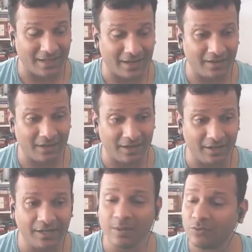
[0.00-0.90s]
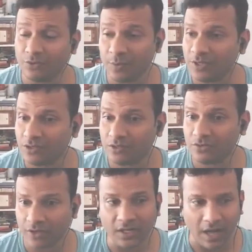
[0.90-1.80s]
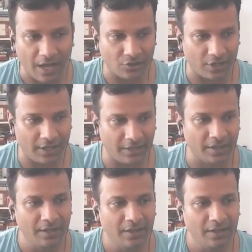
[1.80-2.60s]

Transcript: and training time of images is very large, right?